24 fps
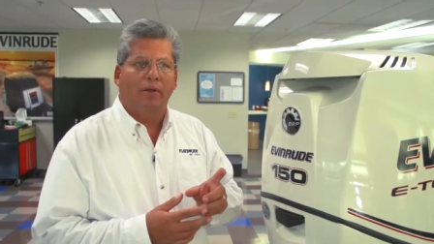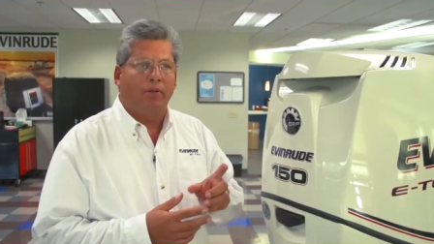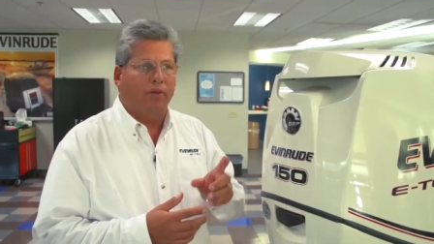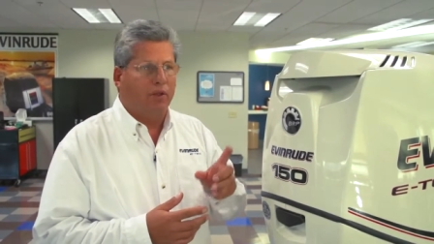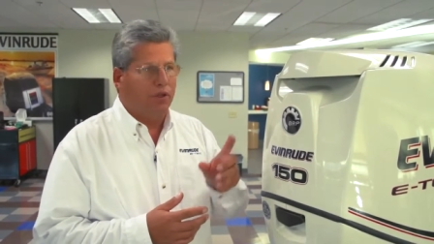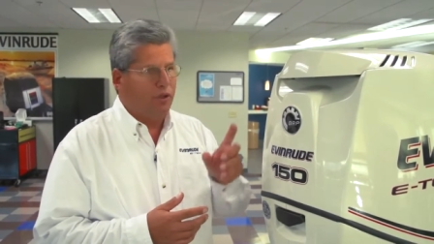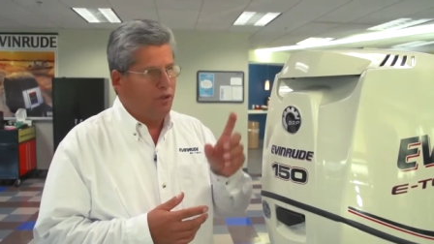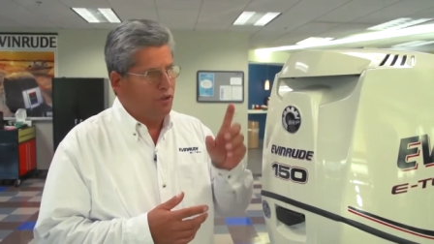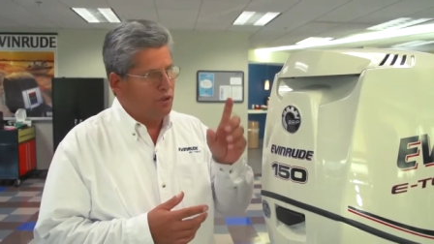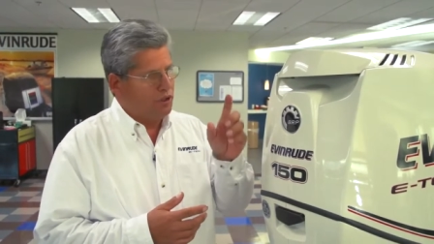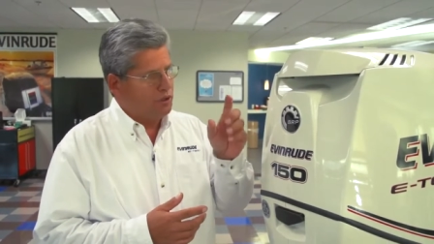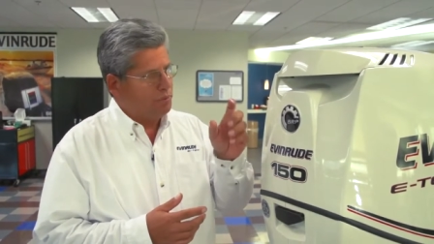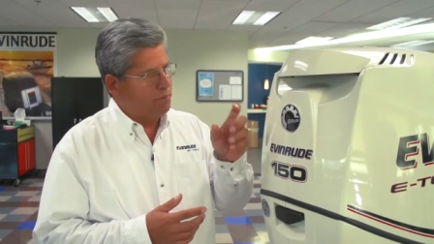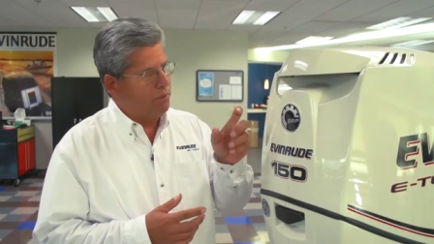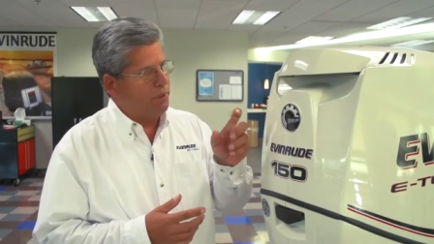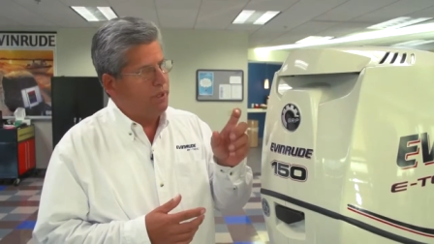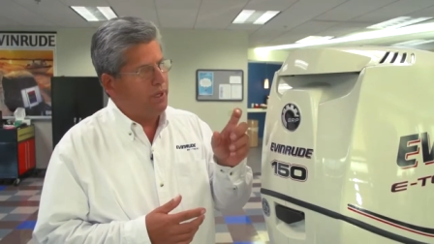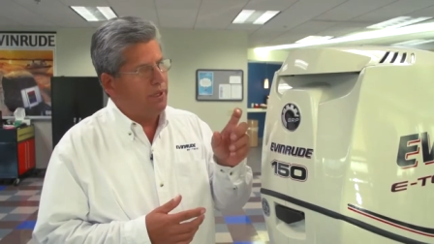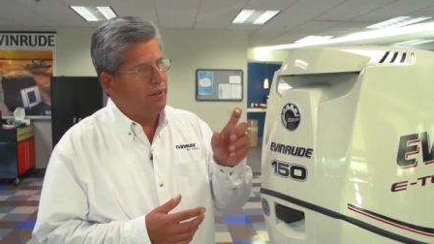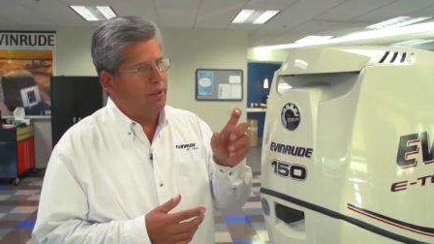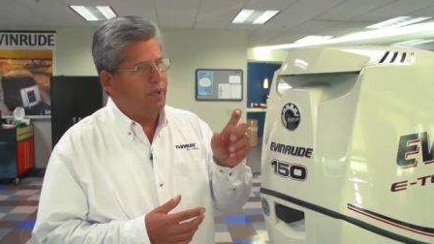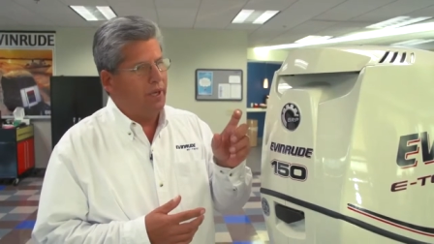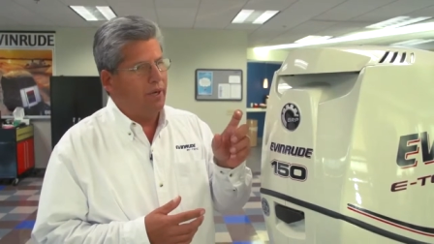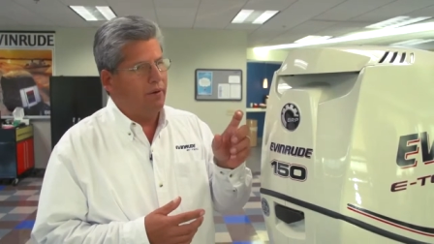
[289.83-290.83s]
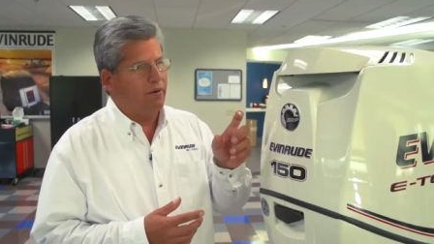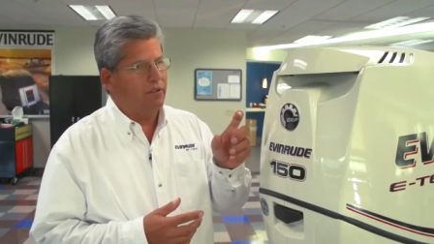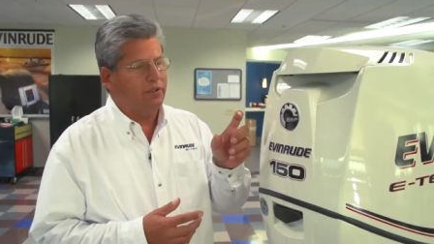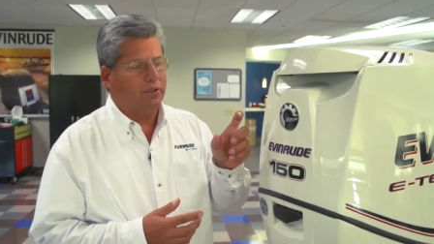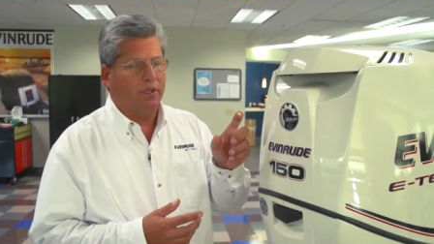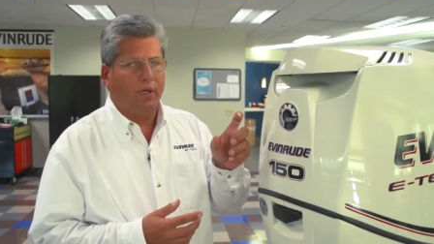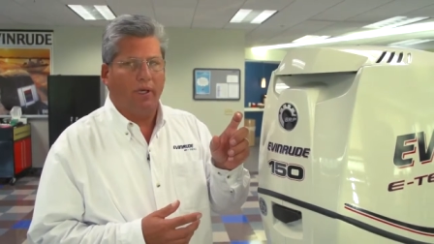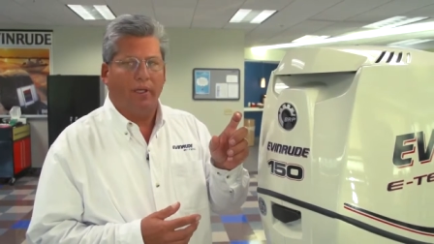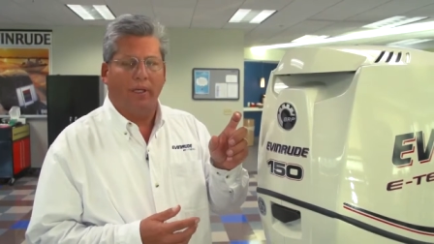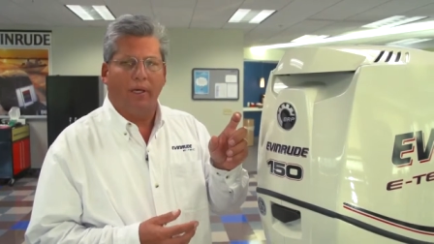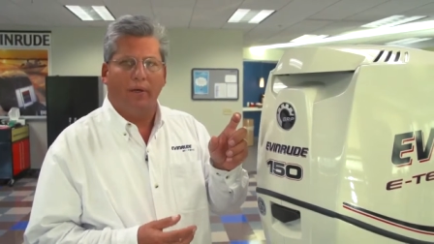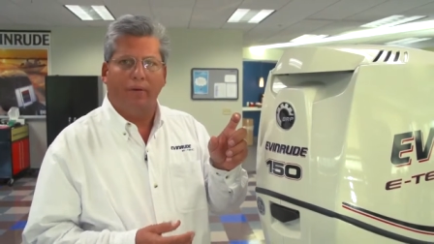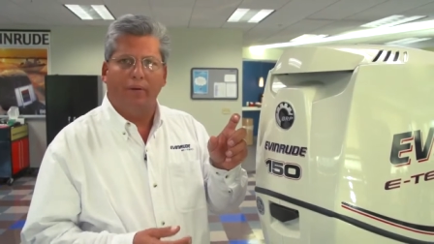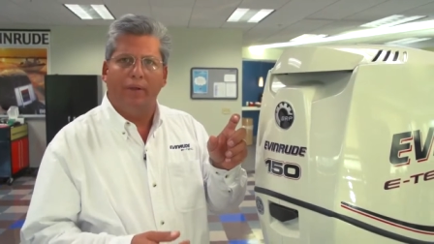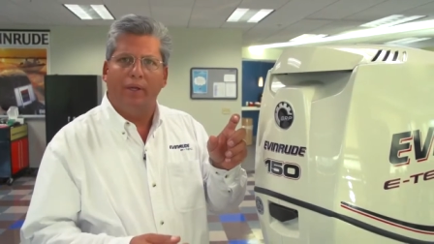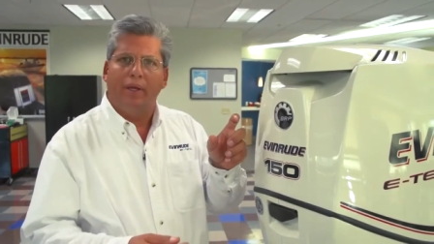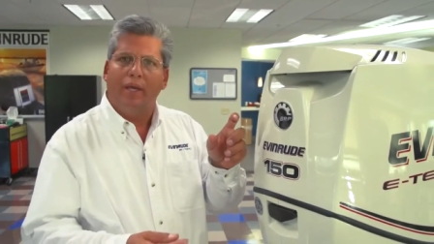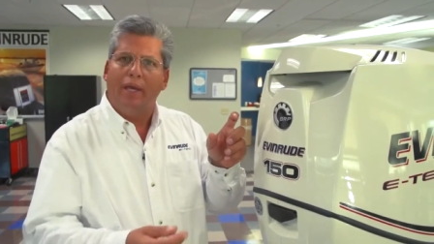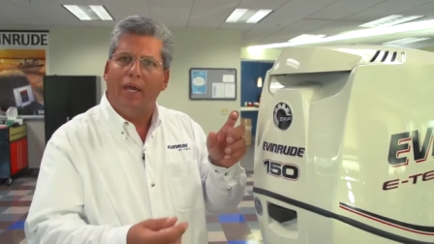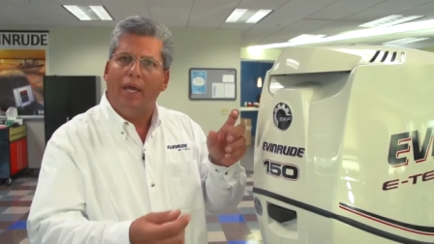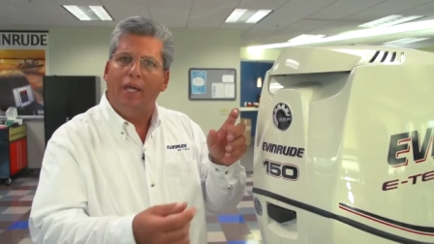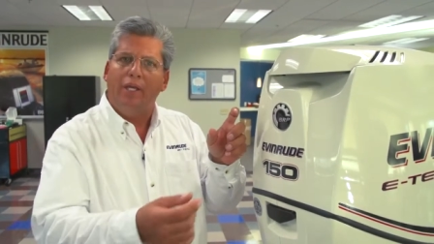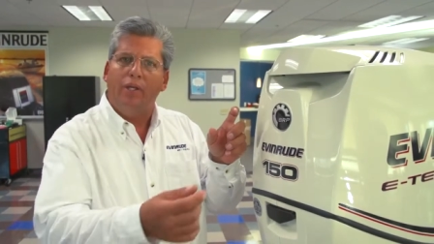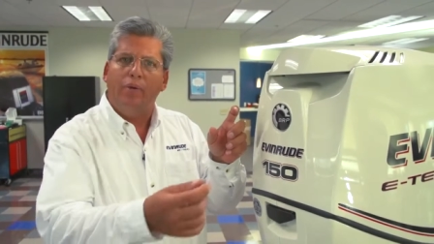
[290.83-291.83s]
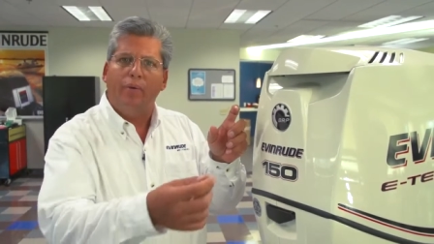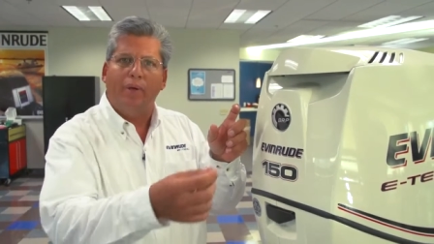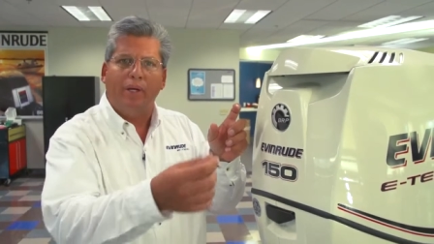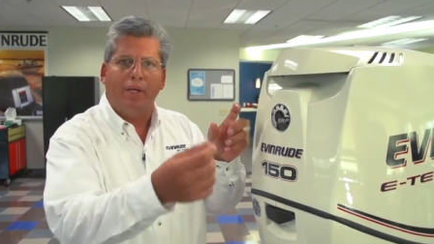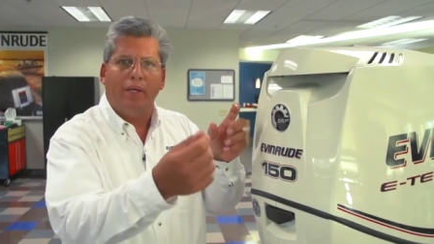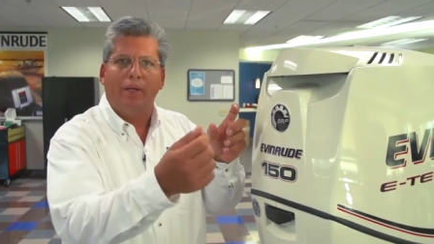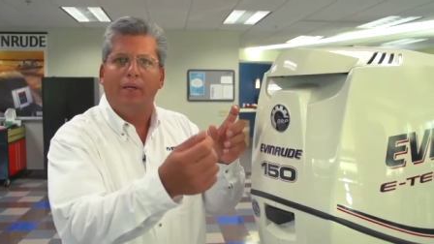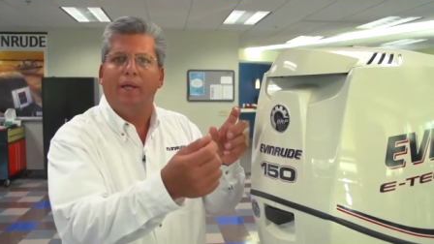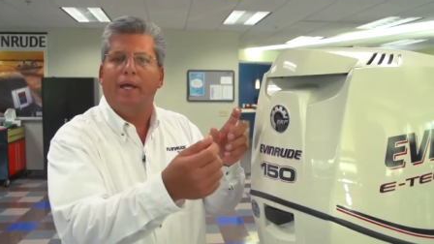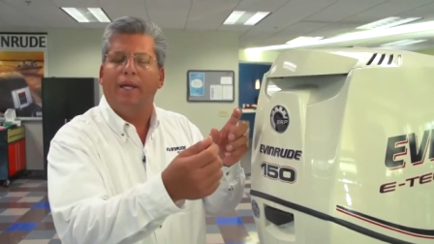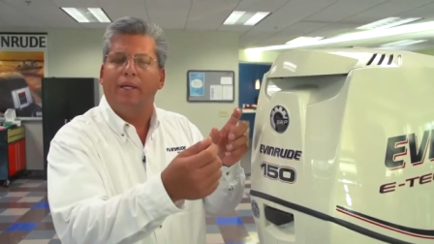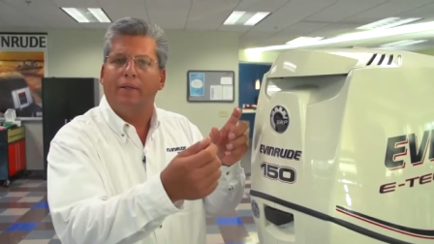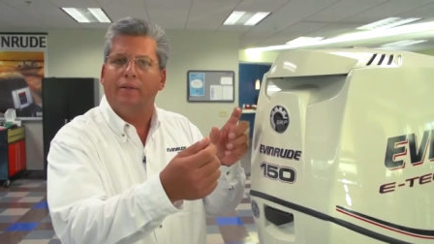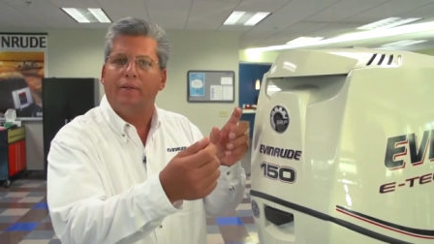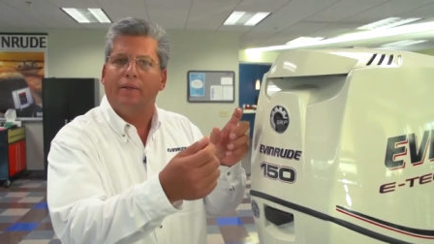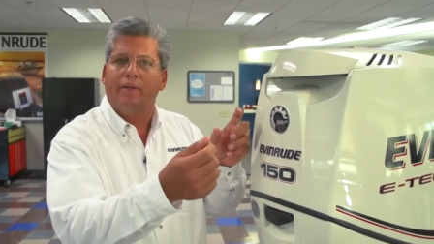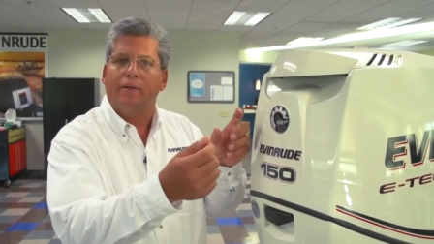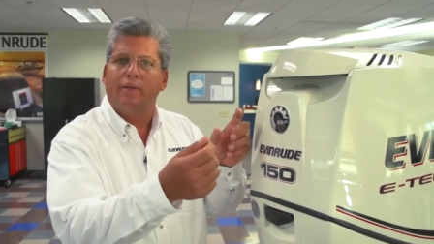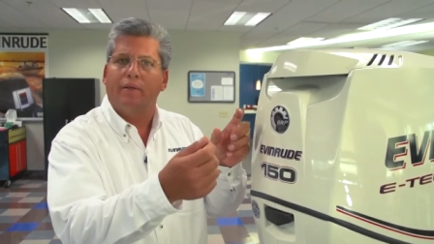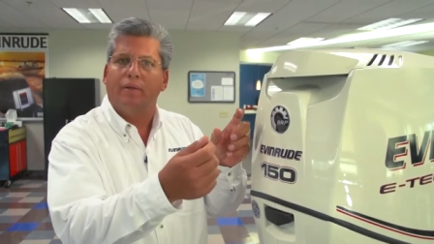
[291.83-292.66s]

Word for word: that you're spraying the aerosol out and you ignite